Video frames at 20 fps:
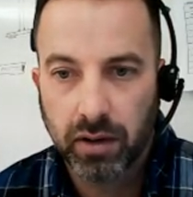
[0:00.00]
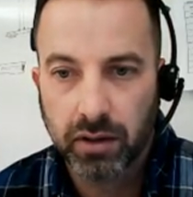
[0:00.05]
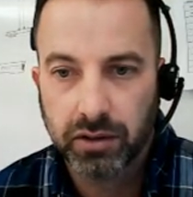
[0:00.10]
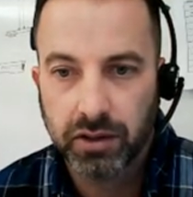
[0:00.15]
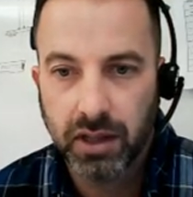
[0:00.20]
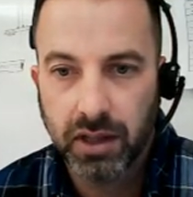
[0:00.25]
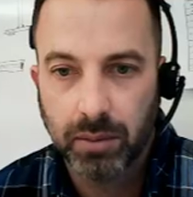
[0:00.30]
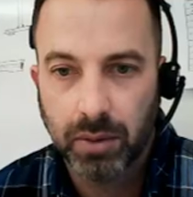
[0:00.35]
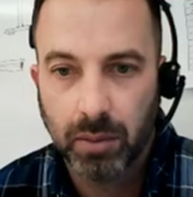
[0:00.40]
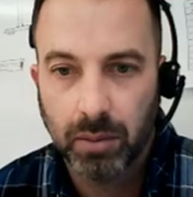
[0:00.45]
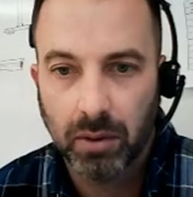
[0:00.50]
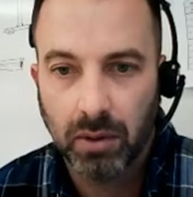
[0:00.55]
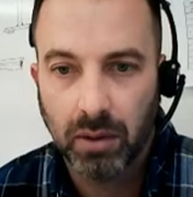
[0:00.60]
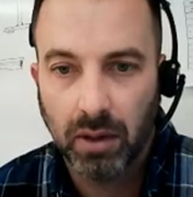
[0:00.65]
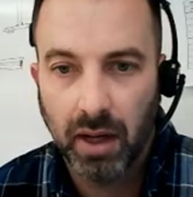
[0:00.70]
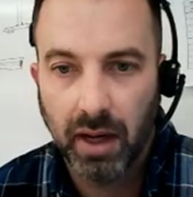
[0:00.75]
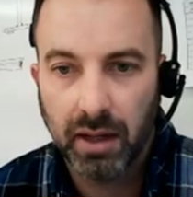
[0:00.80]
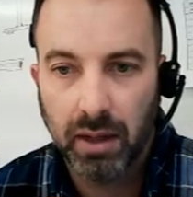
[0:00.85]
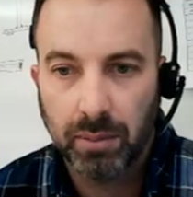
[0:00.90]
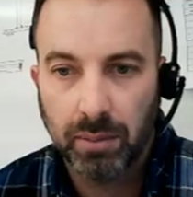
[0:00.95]
And you see that purple
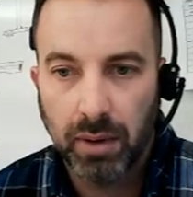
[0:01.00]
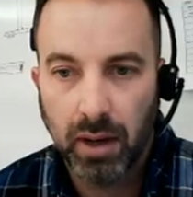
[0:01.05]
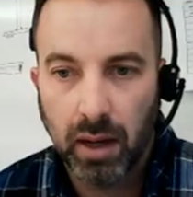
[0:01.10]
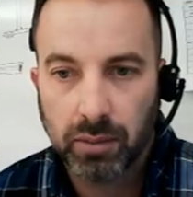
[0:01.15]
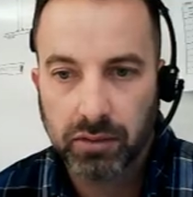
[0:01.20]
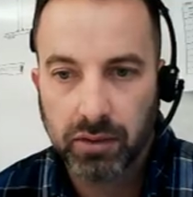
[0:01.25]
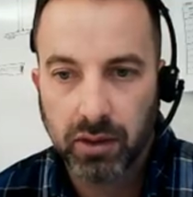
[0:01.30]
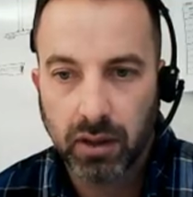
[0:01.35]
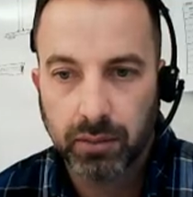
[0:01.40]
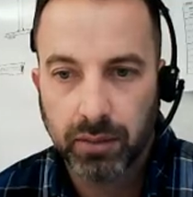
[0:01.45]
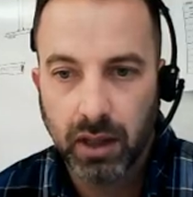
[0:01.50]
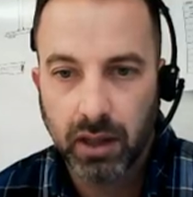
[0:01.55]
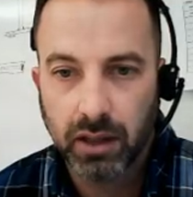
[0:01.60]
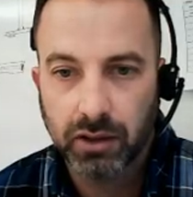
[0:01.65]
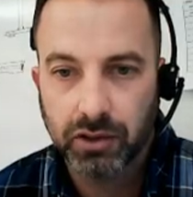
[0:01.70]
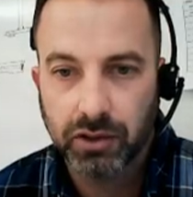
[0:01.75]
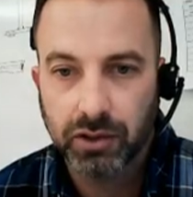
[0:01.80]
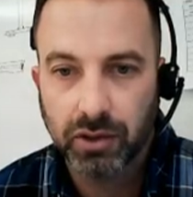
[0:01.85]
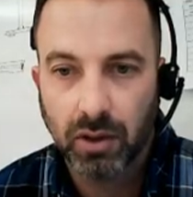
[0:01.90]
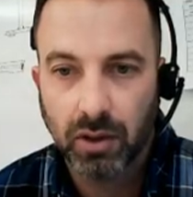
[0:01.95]
line that pops up, that
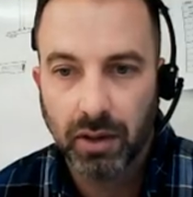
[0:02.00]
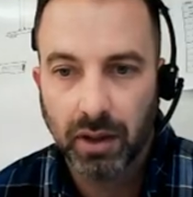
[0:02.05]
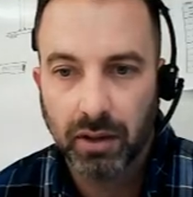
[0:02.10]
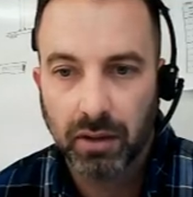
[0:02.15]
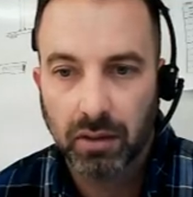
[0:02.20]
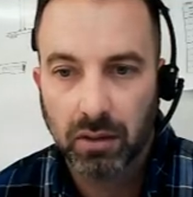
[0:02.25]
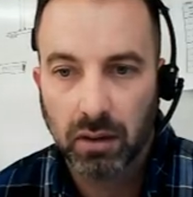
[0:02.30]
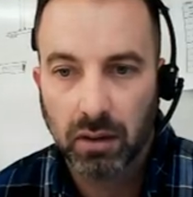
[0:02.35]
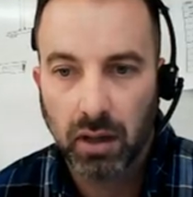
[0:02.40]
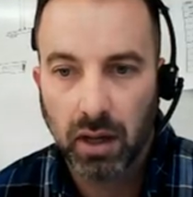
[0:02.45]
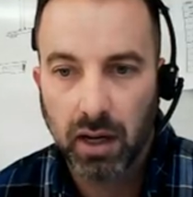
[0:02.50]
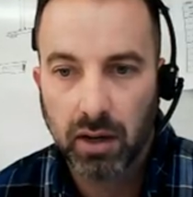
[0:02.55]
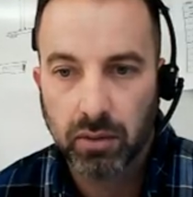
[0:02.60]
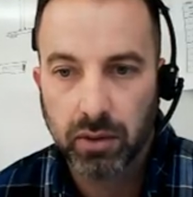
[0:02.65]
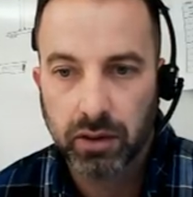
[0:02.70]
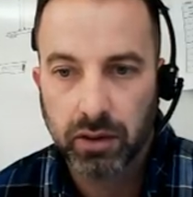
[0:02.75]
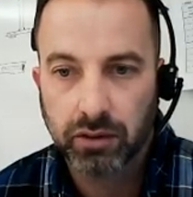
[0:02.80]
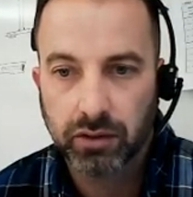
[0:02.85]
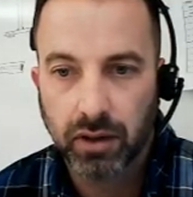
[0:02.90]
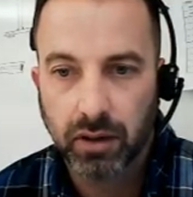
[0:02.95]
lets you know that you're in a line
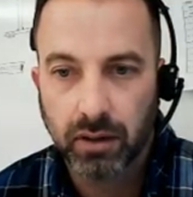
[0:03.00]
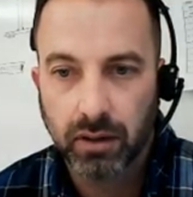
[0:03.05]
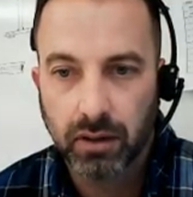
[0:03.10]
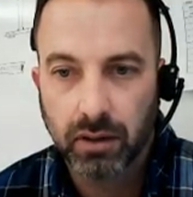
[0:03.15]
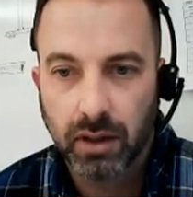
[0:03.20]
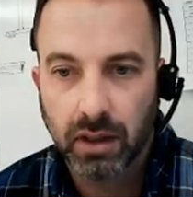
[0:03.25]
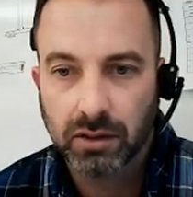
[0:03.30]
with each other.